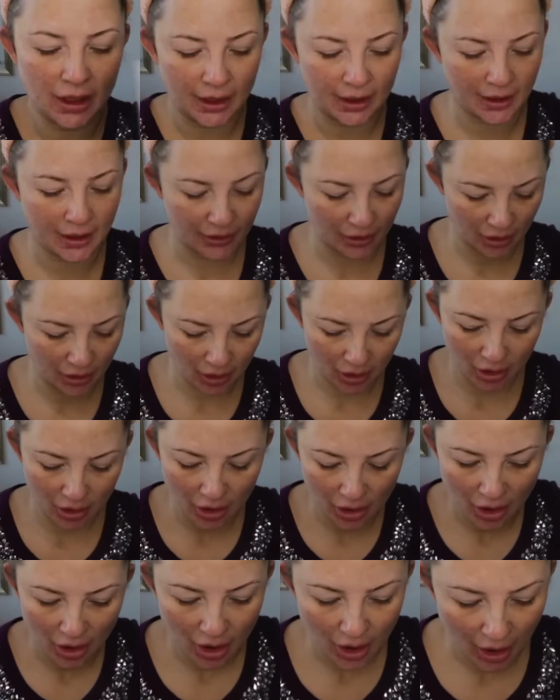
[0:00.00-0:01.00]
here,
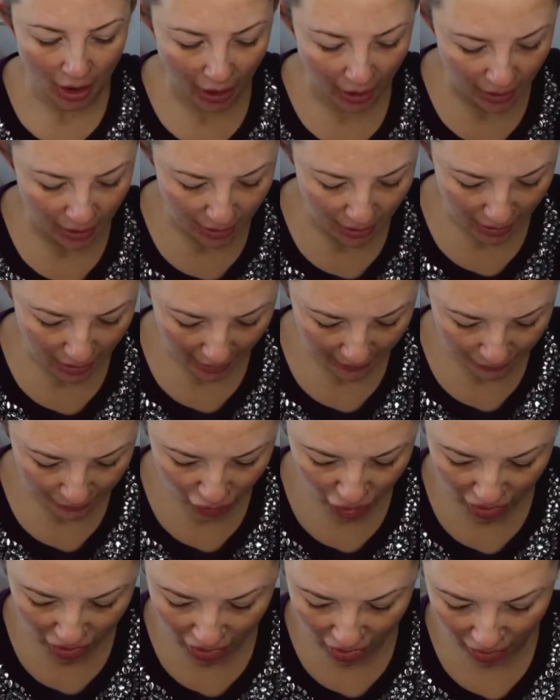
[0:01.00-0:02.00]
and I'm
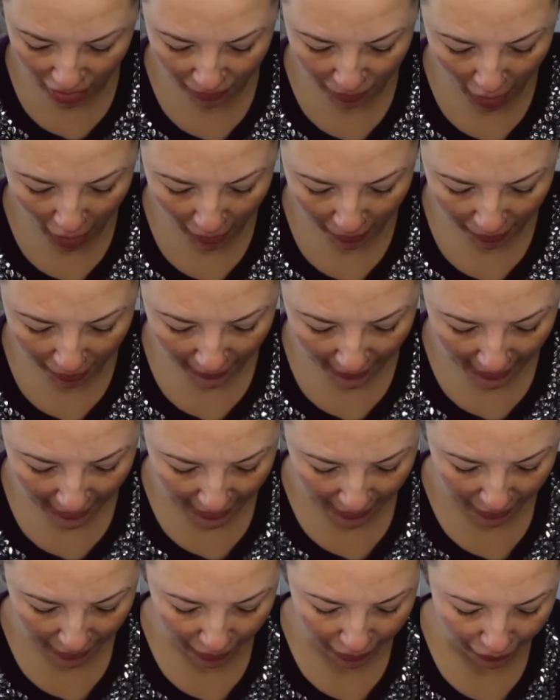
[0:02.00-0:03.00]
just going to pop
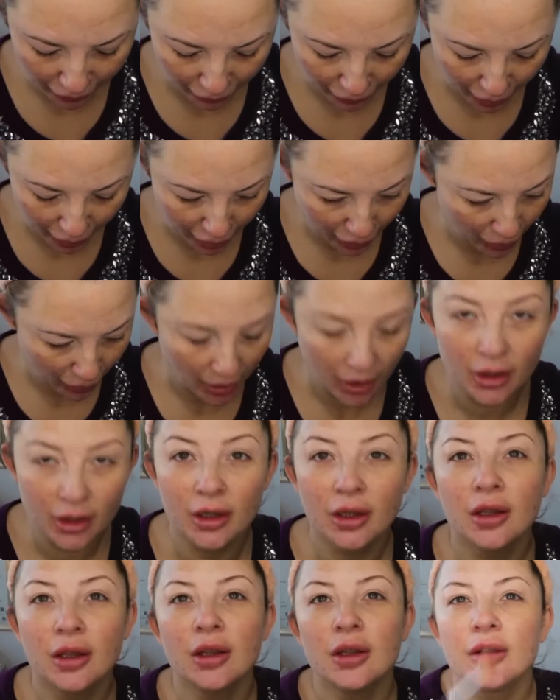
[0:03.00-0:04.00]
that through
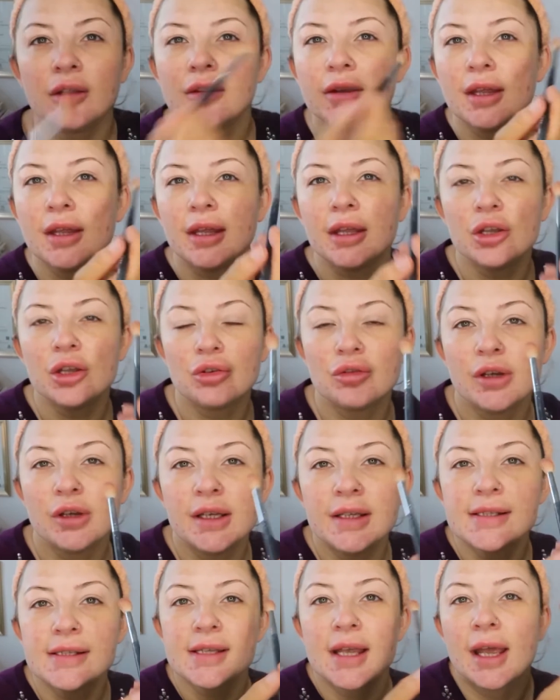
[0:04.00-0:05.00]
the
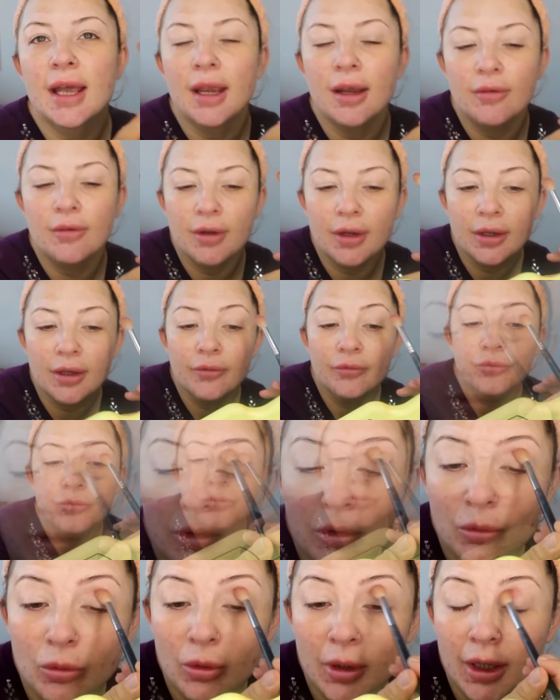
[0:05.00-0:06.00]
crease area.
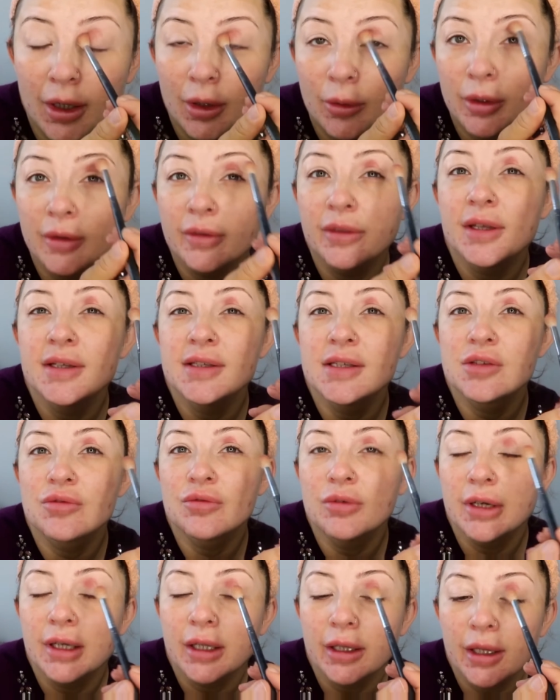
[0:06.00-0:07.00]
Wow, and this is
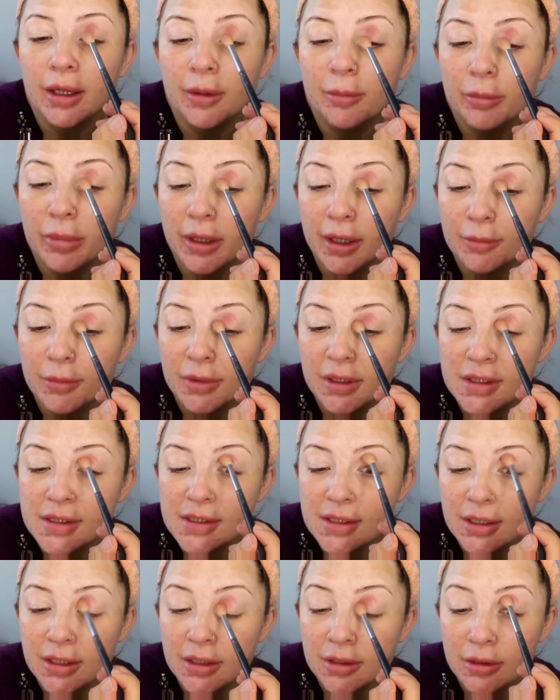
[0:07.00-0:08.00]
really
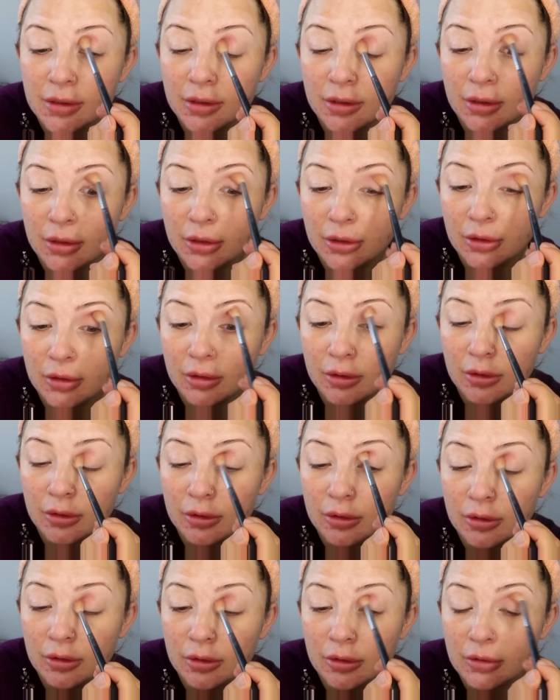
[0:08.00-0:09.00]
pigmented,
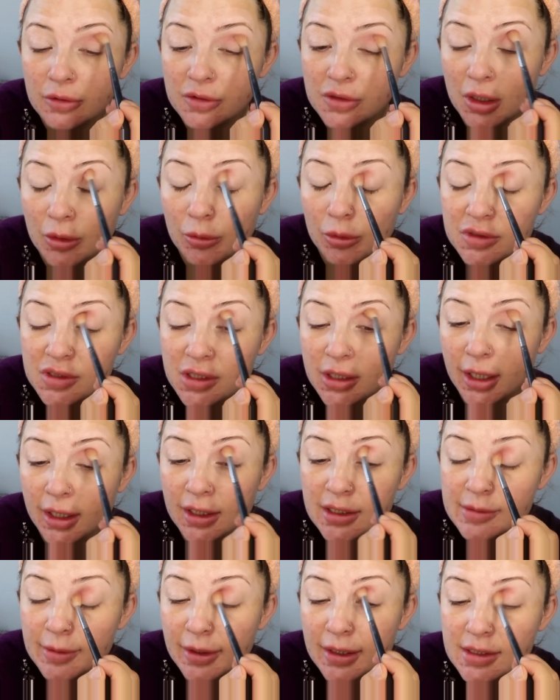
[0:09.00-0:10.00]
so I wasn't
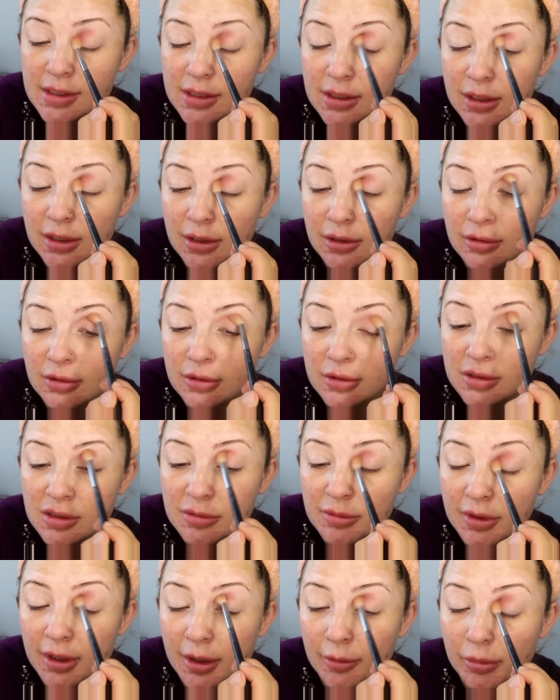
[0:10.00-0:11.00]
expecting it
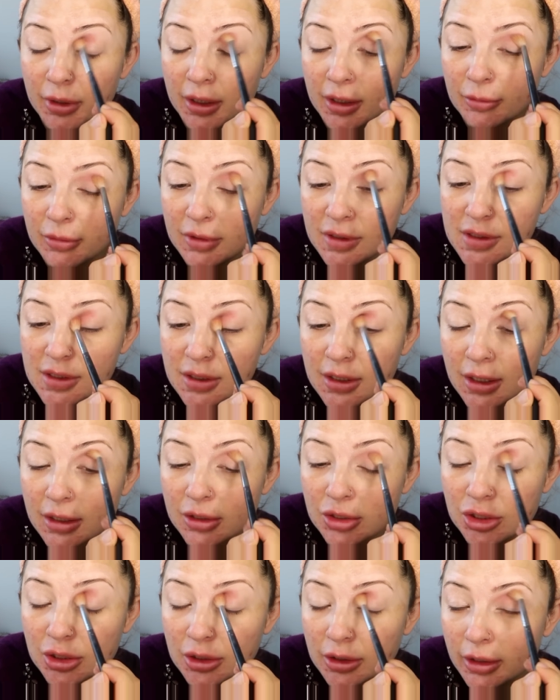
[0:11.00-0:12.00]
to be that pigmented
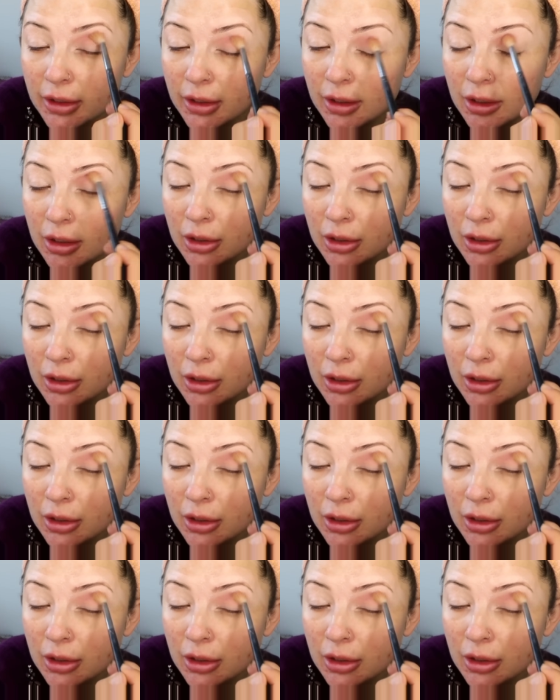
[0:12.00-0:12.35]
actually.